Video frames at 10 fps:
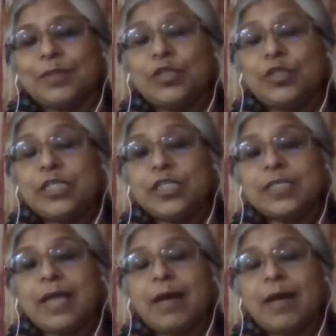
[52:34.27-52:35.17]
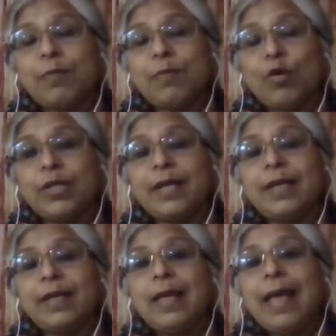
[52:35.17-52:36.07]
Your teachers are more
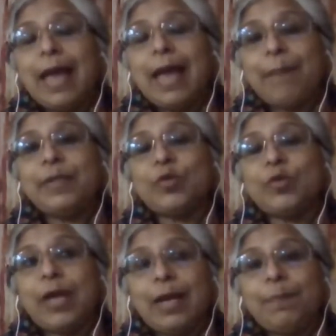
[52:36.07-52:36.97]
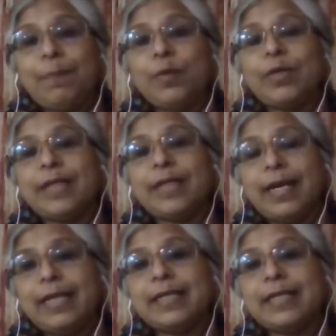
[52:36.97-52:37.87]
than happy to help you at
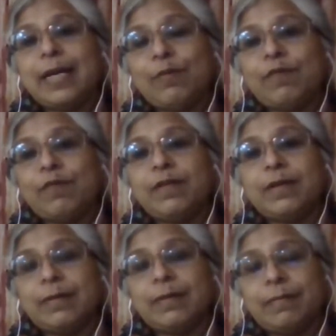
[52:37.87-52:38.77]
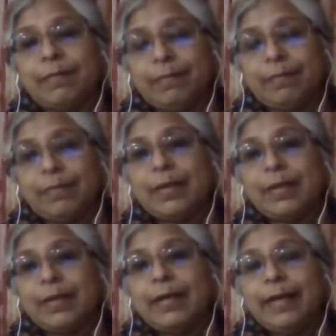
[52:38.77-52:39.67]
any time of the
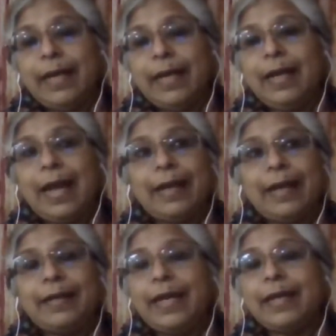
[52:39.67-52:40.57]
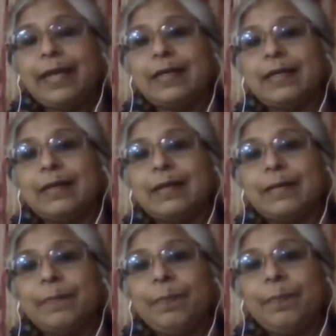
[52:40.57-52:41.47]
day and take
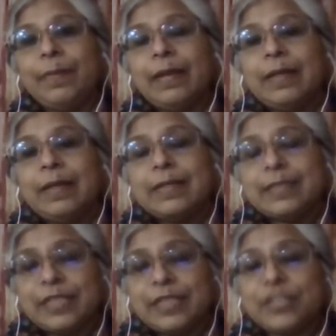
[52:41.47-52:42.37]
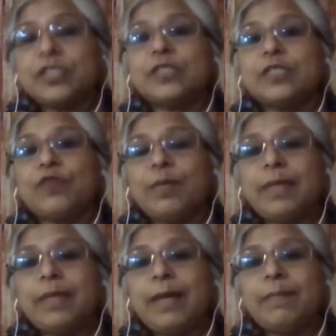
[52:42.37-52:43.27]
suggestions
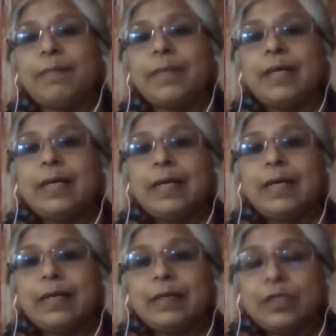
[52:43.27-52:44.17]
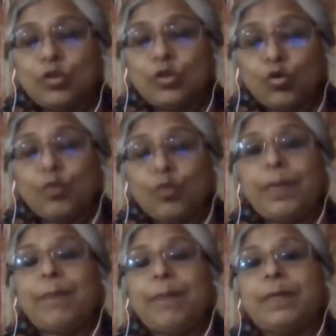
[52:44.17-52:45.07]
from them, do
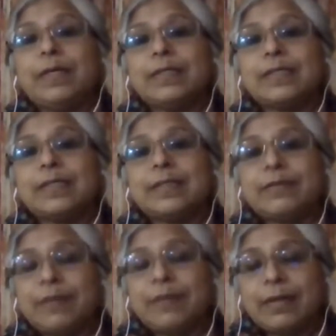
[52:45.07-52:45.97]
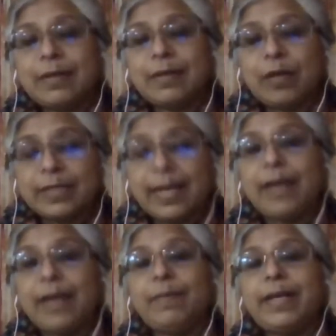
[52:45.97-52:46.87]
papers,
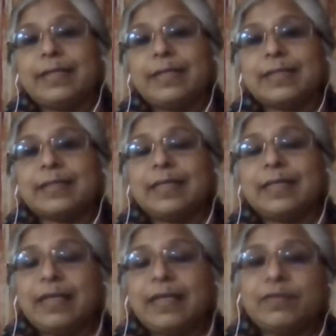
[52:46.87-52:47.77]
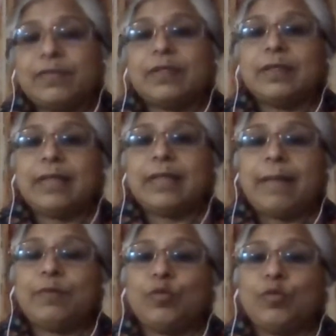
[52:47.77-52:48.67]
assignments, give
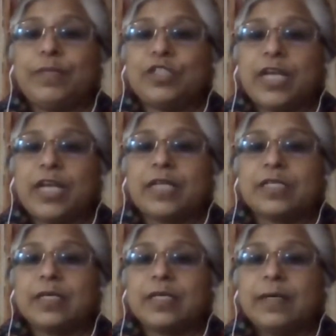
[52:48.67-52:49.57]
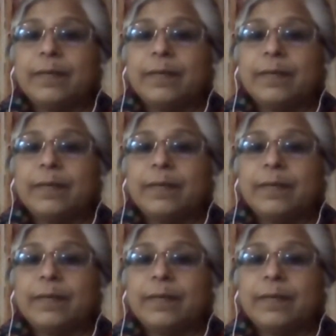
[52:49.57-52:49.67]
them to be checked.